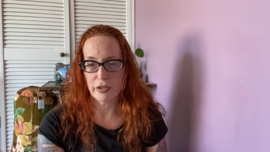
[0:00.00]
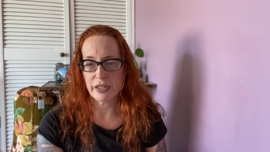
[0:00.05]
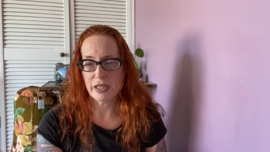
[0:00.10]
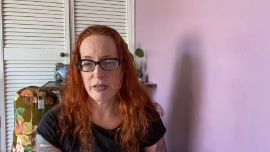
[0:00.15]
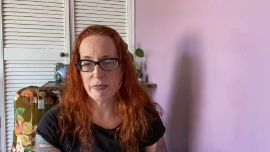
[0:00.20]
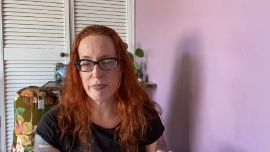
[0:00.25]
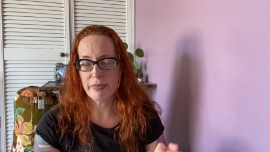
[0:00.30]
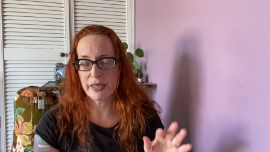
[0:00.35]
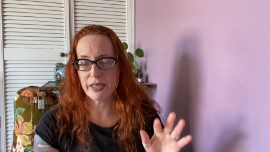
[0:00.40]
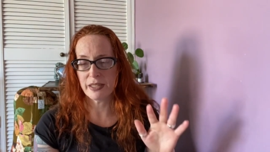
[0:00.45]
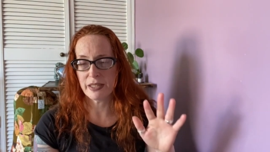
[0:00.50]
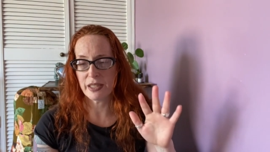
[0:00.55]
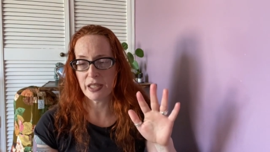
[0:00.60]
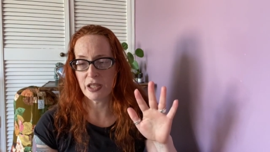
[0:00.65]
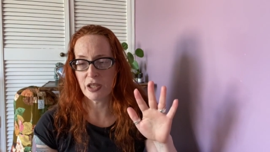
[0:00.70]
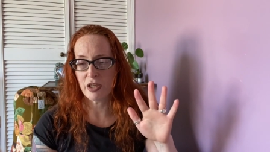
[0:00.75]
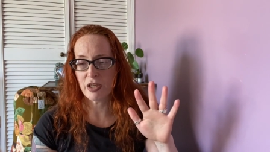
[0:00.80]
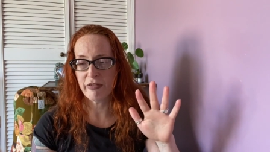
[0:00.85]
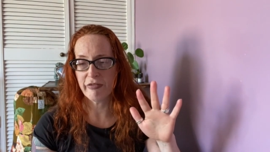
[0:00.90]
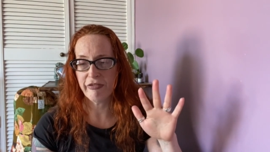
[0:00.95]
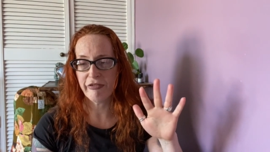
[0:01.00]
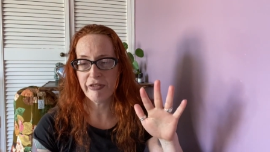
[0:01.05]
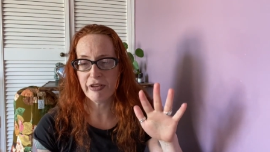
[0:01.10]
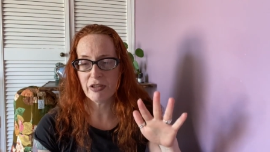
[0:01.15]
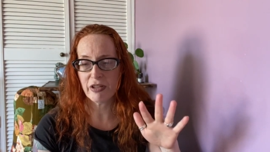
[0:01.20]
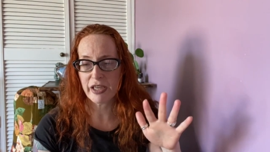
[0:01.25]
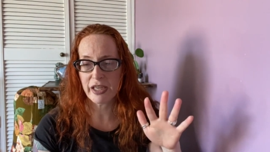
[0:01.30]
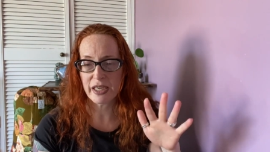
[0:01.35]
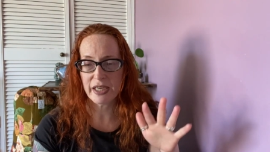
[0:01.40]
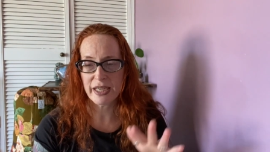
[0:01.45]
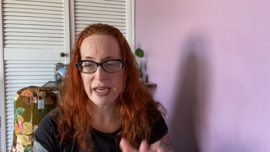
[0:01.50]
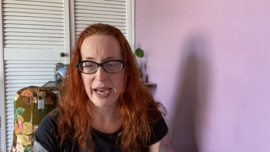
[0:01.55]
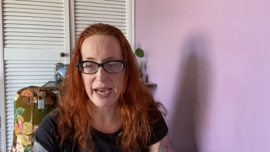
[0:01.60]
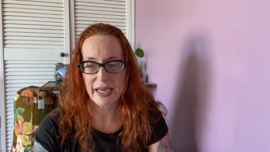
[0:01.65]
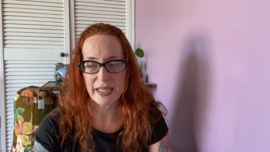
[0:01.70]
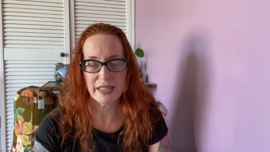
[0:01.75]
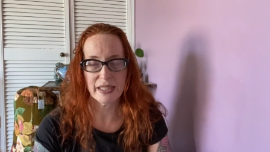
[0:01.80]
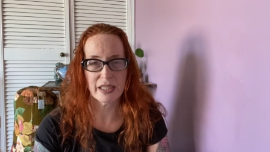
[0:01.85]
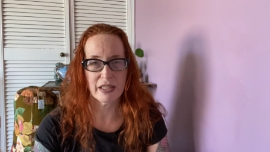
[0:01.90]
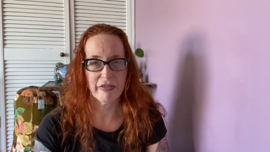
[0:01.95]
It means that you can feel
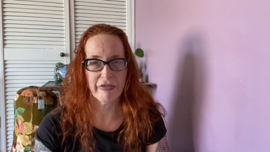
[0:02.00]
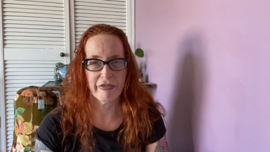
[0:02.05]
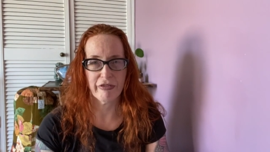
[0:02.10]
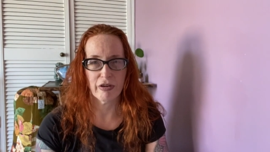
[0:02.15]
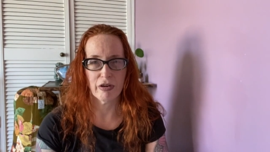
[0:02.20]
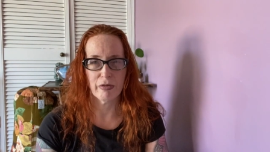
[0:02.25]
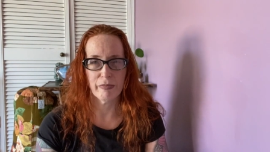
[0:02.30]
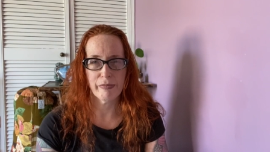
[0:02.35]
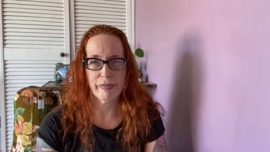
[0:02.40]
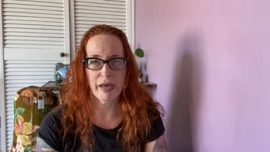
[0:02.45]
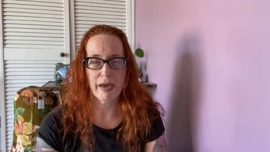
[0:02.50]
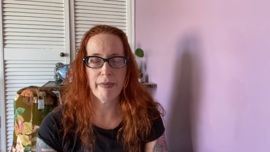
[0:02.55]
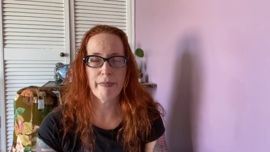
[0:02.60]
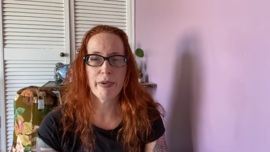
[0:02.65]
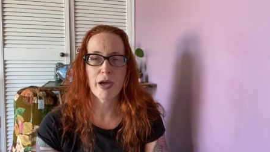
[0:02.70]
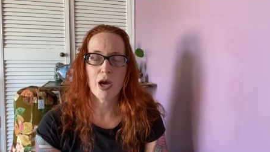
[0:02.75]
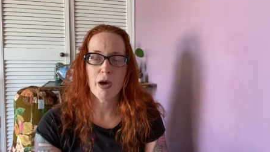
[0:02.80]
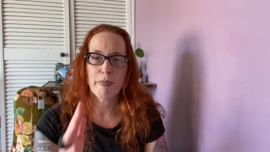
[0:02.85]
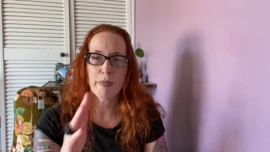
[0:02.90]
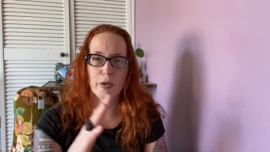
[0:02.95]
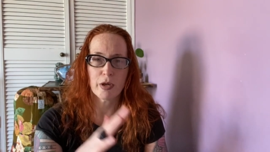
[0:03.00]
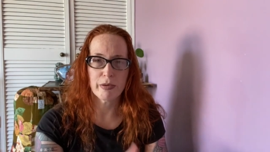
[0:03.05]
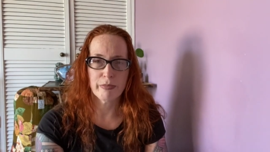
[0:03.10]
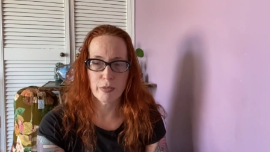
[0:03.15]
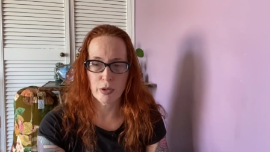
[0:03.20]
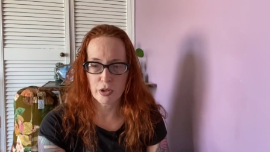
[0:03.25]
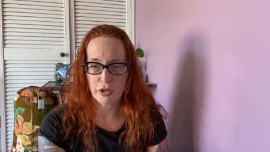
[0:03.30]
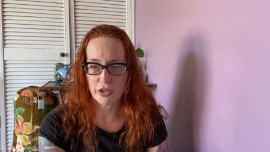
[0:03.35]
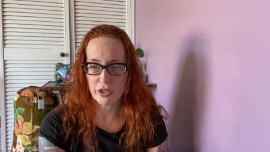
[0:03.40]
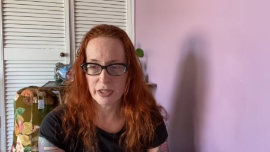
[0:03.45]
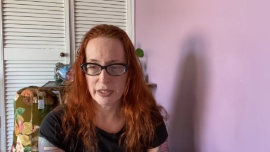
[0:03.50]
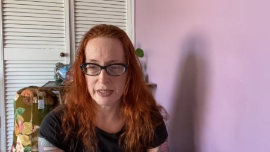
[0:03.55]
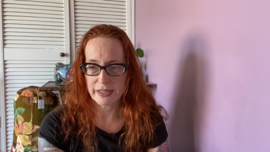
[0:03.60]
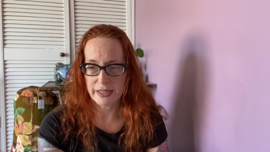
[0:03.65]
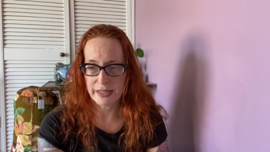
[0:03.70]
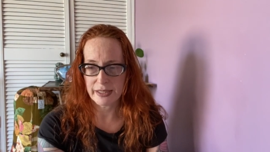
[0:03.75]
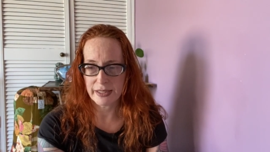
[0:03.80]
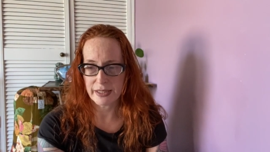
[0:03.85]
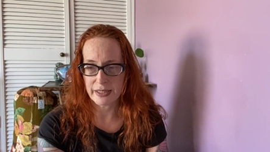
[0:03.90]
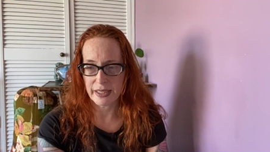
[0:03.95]
connected from them but emotionally
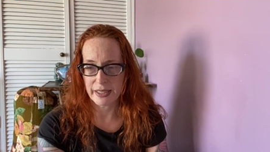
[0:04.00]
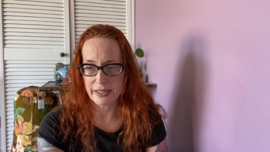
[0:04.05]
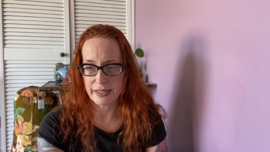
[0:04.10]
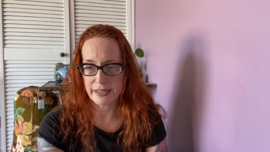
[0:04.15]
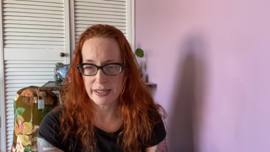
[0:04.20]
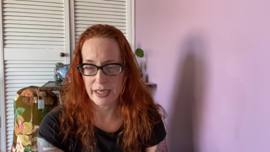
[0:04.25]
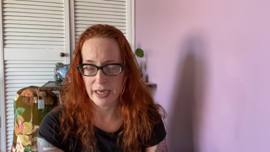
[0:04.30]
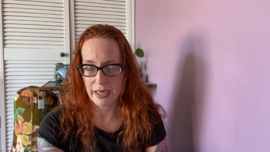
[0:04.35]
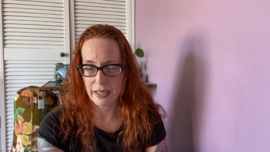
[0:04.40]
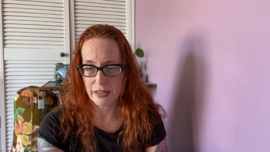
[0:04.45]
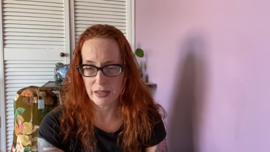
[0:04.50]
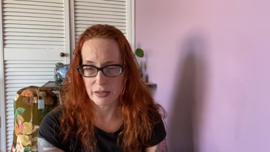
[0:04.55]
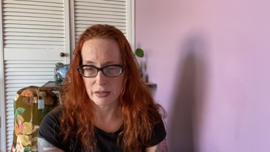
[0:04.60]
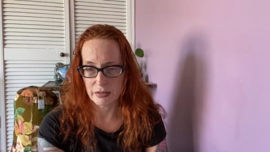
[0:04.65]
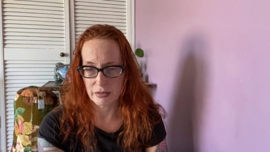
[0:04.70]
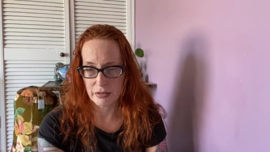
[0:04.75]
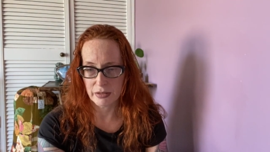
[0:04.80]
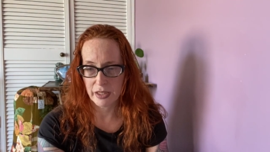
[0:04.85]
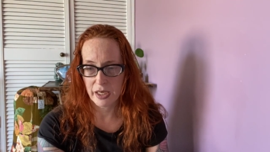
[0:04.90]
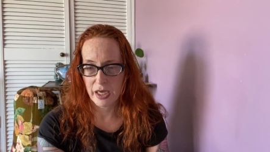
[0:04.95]
disentangled,